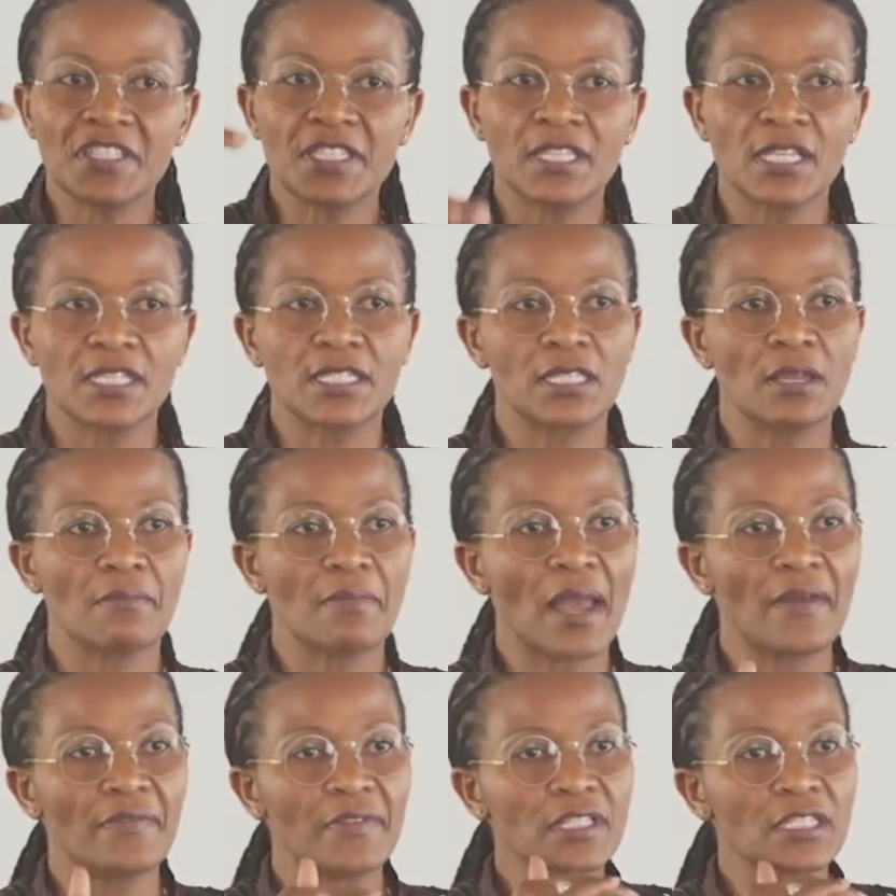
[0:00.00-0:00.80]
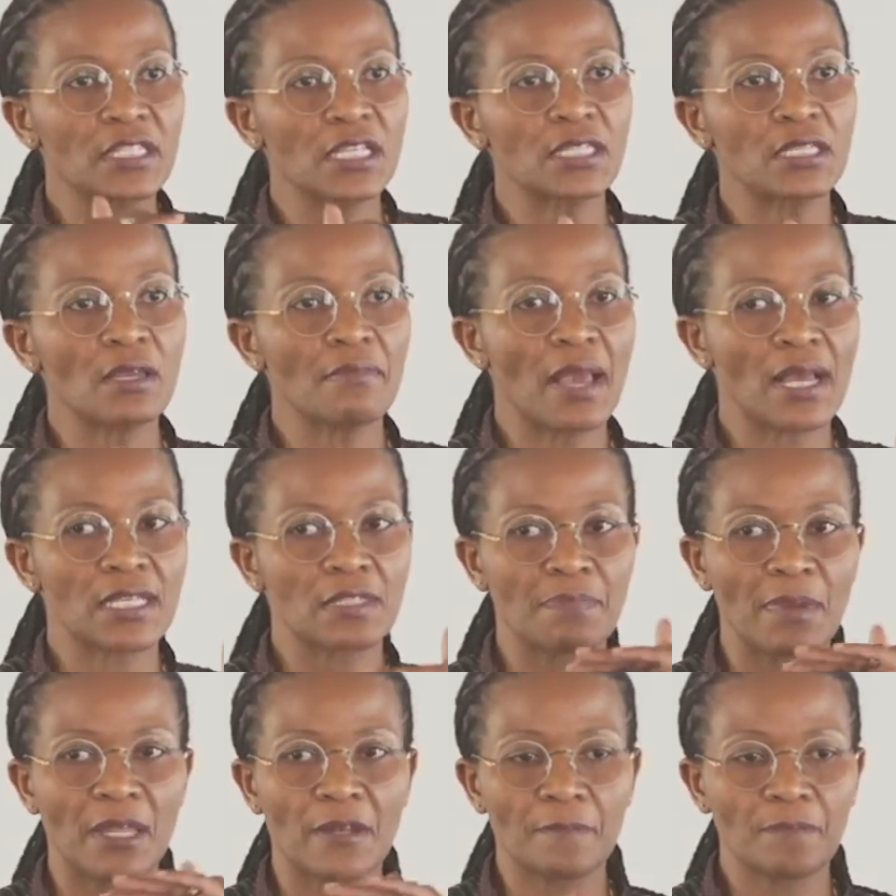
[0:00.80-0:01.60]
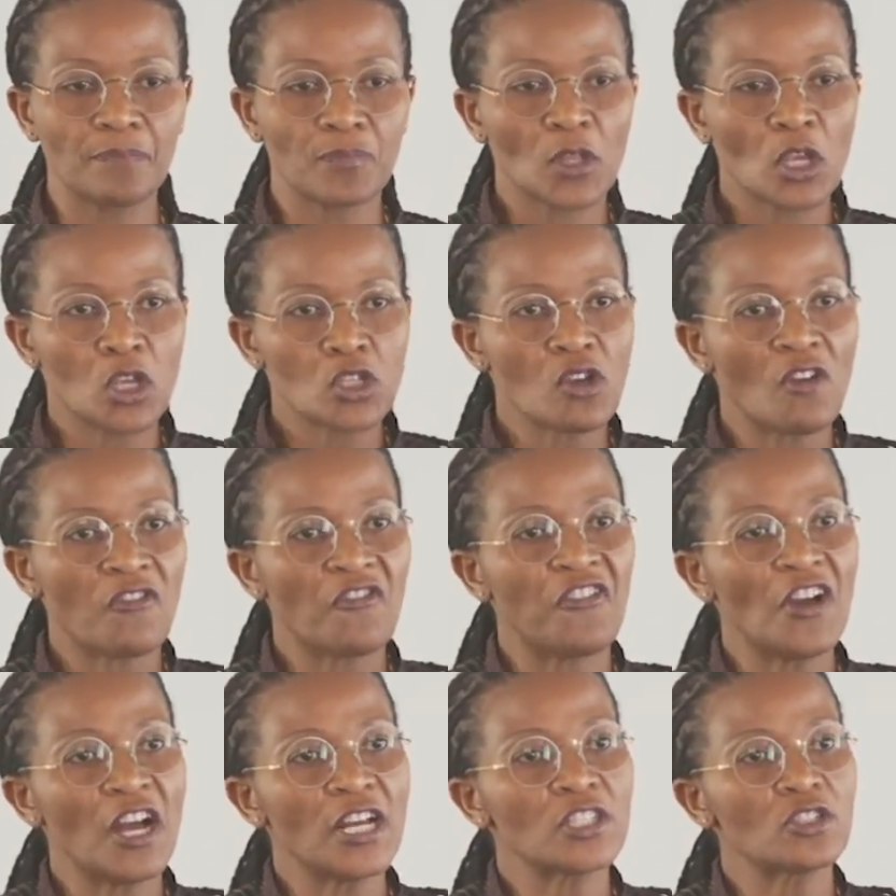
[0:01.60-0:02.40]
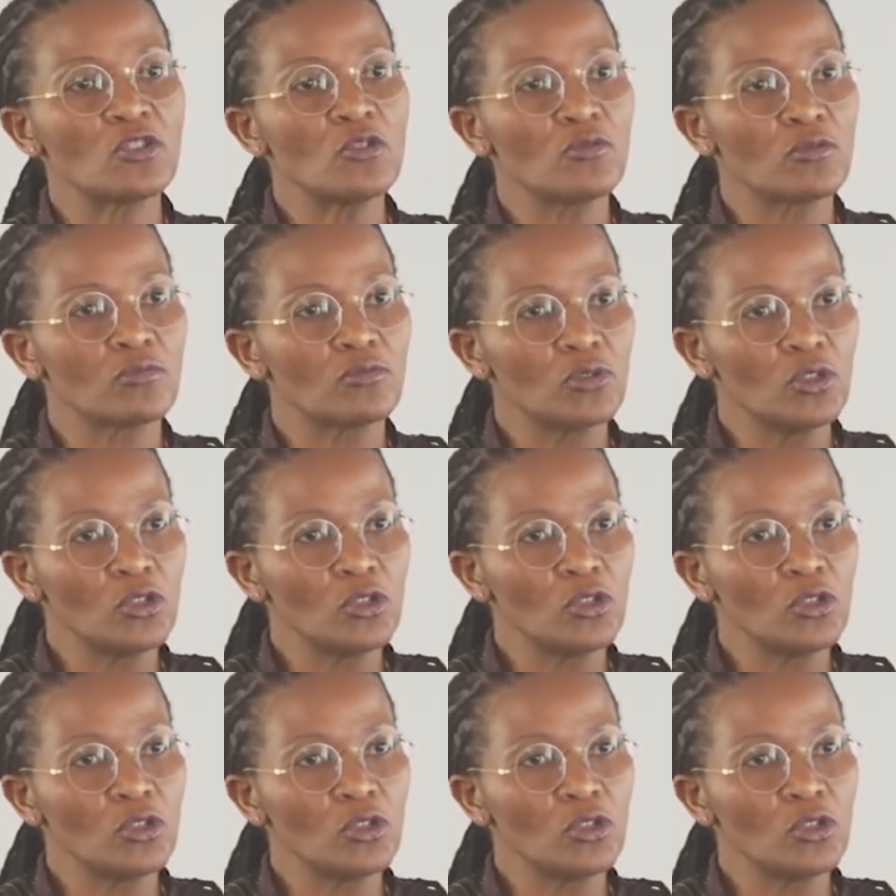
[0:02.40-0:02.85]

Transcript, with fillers: system, and the system has been, so first you,